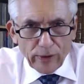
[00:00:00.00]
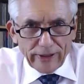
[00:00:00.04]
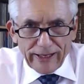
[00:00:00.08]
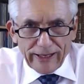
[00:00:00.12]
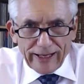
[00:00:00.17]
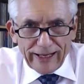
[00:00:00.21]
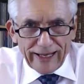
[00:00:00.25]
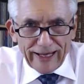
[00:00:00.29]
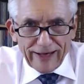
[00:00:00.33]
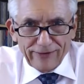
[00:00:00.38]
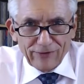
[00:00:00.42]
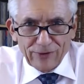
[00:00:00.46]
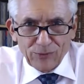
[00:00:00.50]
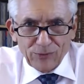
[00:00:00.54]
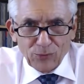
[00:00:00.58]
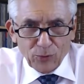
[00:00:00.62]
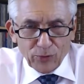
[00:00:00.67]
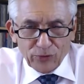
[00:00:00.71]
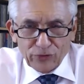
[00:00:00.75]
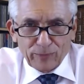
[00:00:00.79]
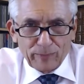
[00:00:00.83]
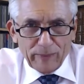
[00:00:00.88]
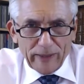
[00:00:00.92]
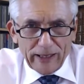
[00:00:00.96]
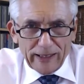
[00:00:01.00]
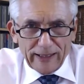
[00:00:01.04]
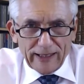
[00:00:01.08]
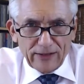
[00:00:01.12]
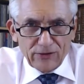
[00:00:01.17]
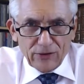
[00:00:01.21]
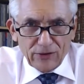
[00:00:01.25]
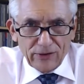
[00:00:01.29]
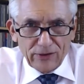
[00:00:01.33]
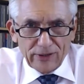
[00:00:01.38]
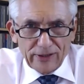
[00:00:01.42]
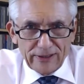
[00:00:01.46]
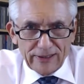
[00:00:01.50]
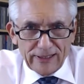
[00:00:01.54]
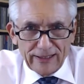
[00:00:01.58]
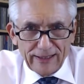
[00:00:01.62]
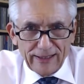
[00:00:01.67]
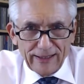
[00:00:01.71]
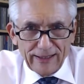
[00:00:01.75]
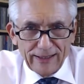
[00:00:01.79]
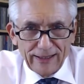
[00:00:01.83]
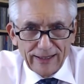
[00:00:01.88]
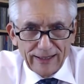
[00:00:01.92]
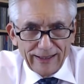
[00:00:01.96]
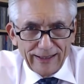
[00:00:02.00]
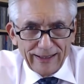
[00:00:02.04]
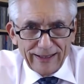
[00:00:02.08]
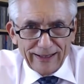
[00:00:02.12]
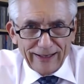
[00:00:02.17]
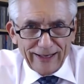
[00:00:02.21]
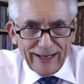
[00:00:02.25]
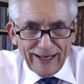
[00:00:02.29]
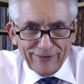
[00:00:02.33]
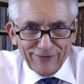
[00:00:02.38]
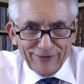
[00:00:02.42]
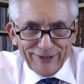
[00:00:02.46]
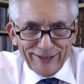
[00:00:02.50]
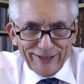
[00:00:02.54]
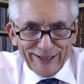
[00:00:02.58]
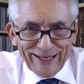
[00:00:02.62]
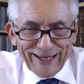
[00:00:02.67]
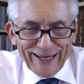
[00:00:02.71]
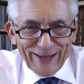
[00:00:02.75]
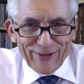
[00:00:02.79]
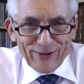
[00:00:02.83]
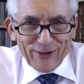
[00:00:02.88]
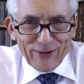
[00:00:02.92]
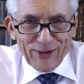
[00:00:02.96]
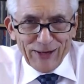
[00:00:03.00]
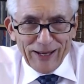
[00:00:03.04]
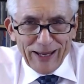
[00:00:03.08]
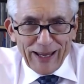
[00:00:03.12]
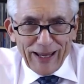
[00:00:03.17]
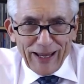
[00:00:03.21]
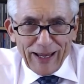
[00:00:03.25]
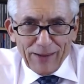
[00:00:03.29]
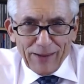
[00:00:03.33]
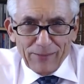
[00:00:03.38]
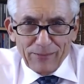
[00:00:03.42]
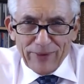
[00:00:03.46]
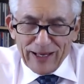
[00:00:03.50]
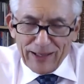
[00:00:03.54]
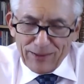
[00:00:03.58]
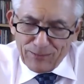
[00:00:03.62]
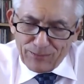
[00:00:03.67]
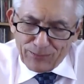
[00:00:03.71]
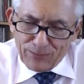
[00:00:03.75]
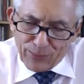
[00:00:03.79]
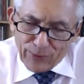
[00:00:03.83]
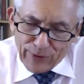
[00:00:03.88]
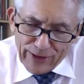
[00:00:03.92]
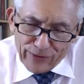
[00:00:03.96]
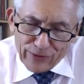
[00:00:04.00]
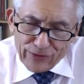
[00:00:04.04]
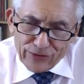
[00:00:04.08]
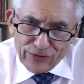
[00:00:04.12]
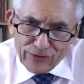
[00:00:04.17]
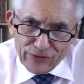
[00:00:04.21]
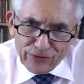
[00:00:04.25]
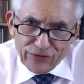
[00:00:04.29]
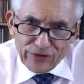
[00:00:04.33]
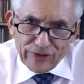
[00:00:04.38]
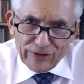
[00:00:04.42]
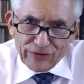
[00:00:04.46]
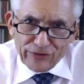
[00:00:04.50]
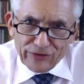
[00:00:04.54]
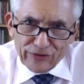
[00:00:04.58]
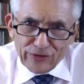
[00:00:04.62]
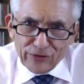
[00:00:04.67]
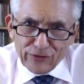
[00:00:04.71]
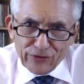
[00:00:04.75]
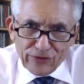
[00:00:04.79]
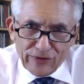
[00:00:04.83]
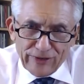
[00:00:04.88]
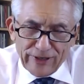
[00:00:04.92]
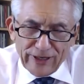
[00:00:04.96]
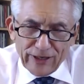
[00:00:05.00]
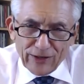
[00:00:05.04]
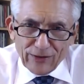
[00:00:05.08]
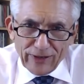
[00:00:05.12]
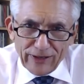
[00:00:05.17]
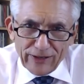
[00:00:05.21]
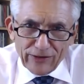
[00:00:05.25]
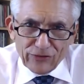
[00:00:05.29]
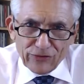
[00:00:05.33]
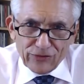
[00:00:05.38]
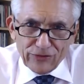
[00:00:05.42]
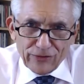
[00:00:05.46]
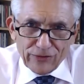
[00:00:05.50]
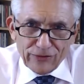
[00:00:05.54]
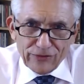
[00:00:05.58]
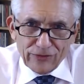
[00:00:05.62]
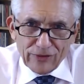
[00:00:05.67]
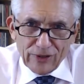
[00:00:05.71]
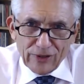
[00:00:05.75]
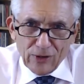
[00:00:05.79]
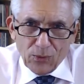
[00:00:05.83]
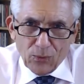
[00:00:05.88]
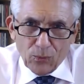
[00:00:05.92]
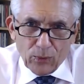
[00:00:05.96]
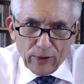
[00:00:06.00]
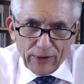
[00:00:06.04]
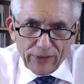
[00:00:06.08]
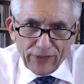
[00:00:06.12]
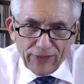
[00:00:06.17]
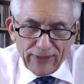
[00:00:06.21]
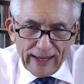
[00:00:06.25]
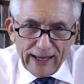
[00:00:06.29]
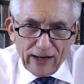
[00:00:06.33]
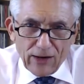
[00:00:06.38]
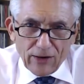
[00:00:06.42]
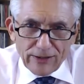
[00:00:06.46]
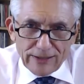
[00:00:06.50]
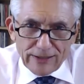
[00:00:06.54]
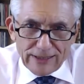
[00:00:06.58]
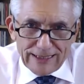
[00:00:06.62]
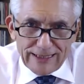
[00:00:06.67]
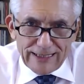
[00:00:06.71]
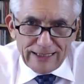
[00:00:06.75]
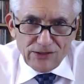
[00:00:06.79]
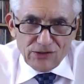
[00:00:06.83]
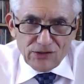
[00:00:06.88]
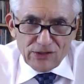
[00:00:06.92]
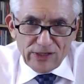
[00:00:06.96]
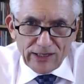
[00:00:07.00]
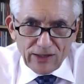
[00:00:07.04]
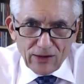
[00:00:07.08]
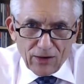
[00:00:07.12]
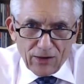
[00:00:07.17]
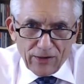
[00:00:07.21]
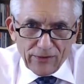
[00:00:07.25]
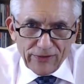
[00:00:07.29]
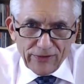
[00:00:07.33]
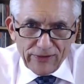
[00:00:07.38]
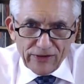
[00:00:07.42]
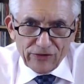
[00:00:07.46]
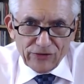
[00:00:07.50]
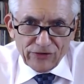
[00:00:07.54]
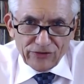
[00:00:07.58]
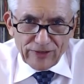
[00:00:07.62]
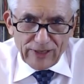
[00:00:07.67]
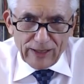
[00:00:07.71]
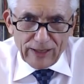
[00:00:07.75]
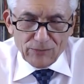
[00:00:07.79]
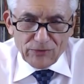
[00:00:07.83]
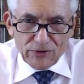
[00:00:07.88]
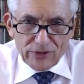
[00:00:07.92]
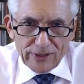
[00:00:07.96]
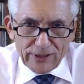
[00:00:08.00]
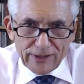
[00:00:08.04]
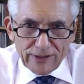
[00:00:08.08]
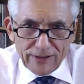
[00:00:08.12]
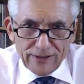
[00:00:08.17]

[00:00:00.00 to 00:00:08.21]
to heaven. We'll spend eternity in heaven together. But brothers and sisters, dear listeners, what they are teaching on this subject